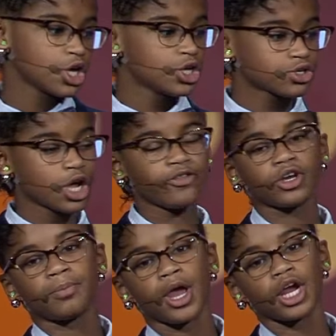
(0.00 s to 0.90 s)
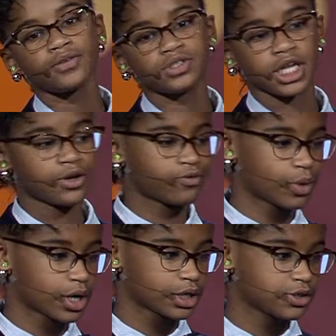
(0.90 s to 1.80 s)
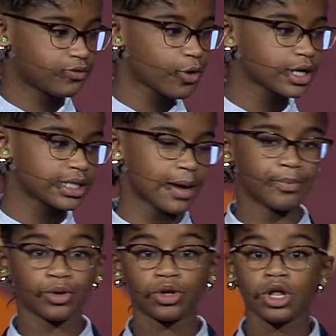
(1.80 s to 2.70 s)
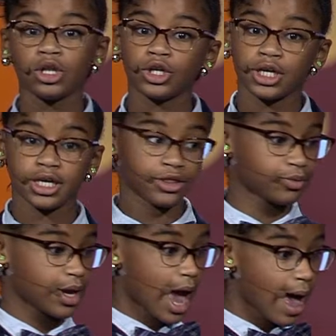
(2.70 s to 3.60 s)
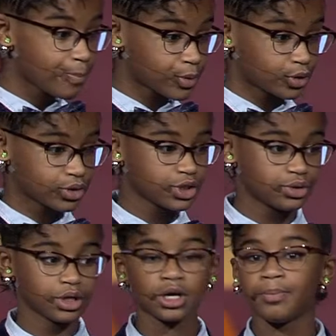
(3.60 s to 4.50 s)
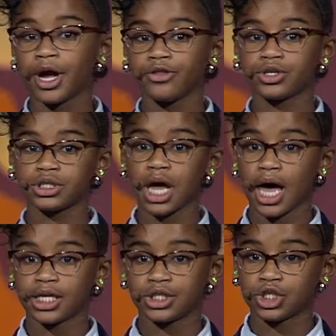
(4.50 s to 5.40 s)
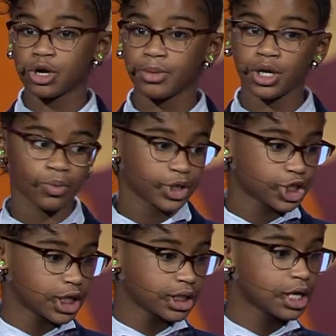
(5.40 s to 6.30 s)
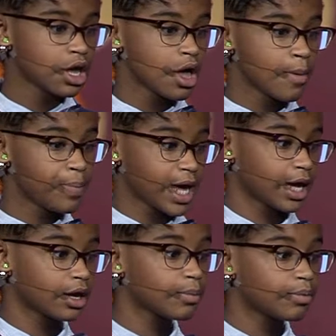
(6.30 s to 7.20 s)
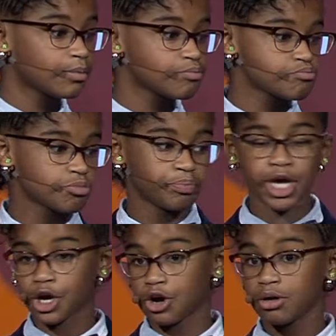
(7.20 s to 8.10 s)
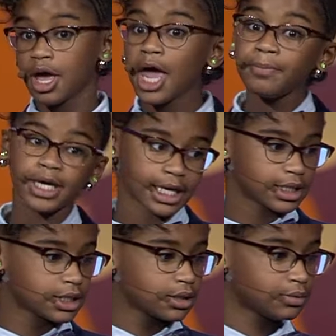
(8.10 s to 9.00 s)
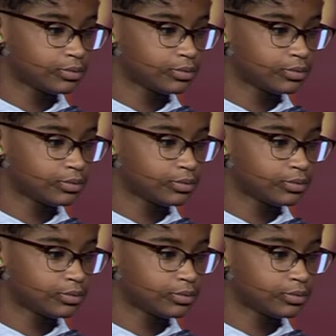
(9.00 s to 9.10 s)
you're taught the comparative state of words. For example, looking at three apples, you can compare their size, determining which is big, bigger, and biggest.